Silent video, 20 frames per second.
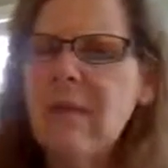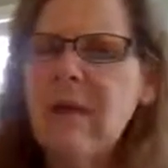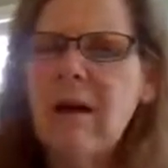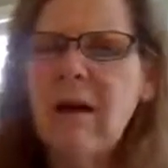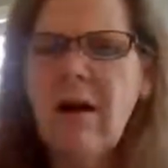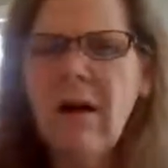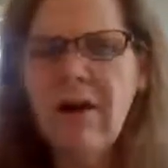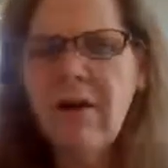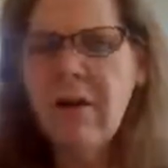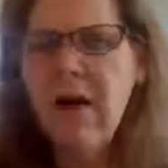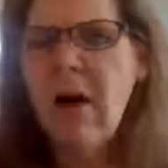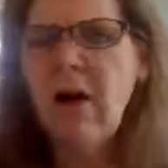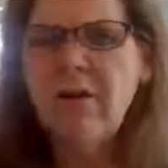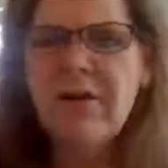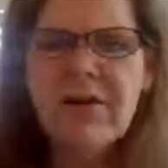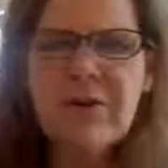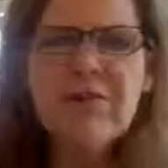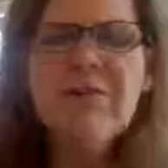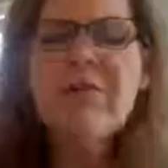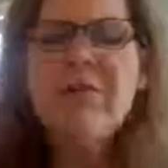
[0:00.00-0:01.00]
all
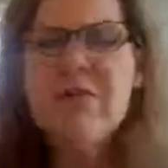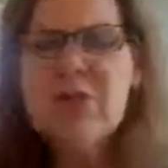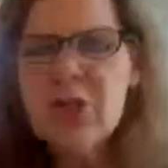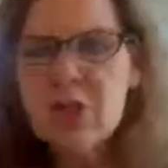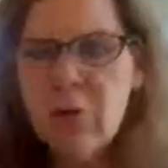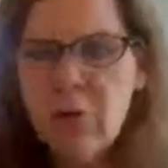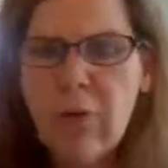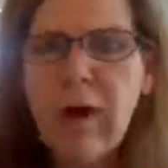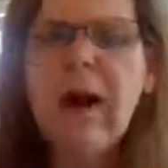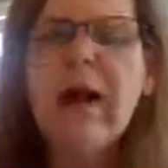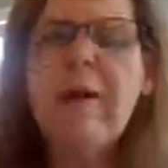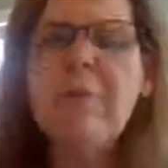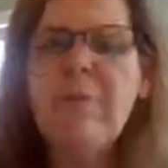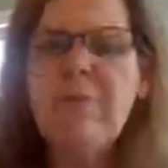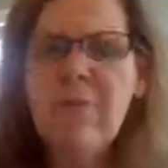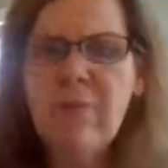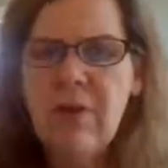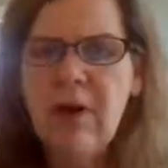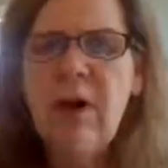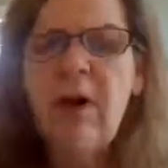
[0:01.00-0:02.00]
the different
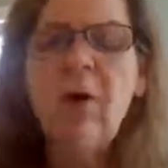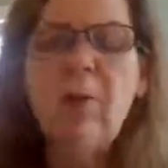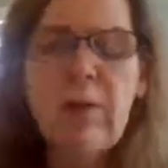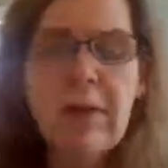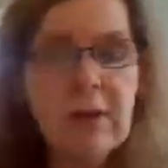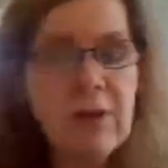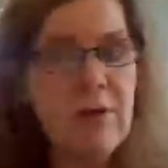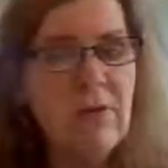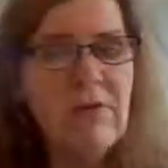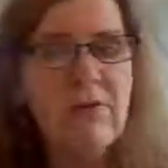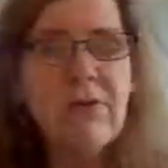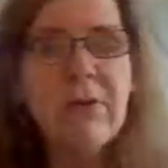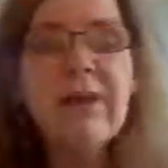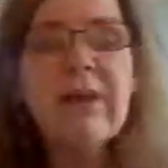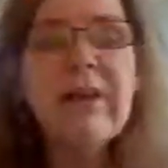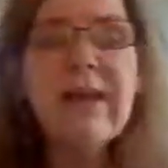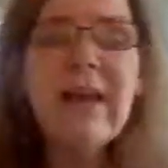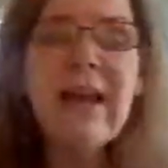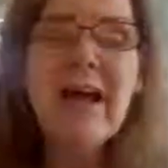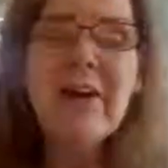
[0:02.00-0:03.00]
scrubs we use to
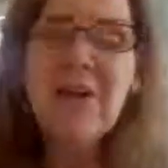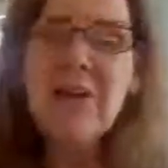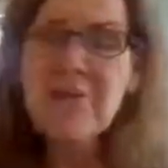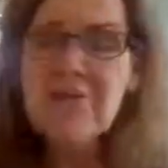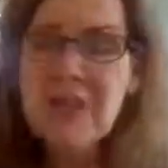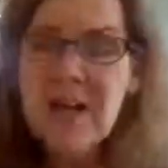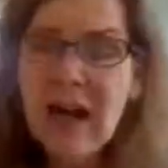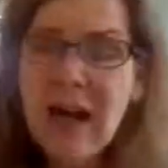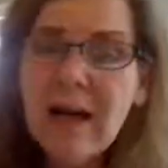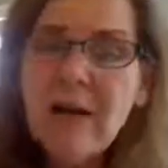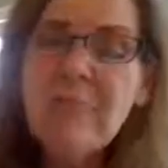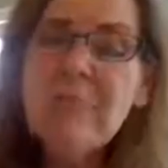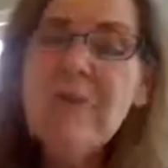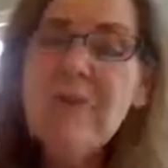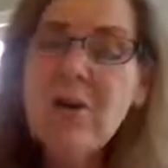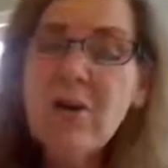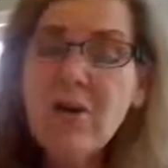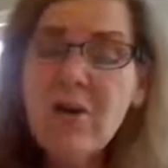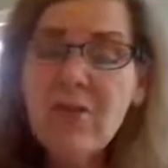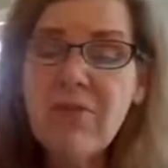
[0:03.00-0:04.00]
clean out our tubs
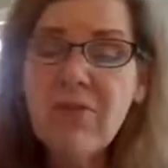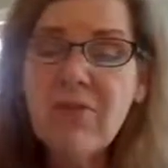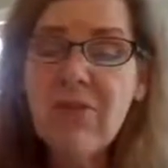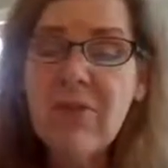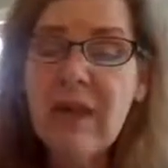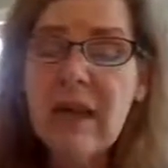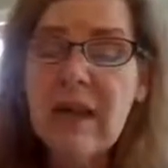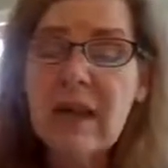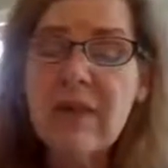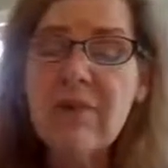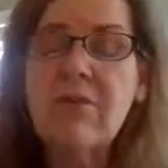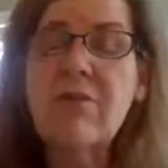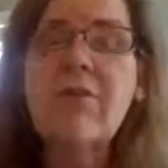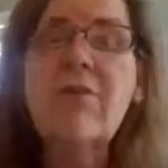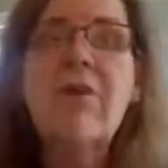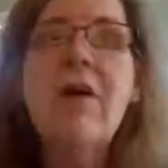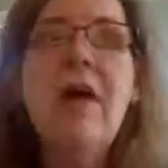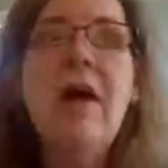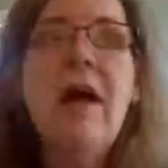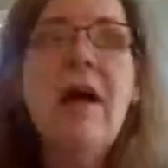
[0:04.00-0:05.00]
and our sinks.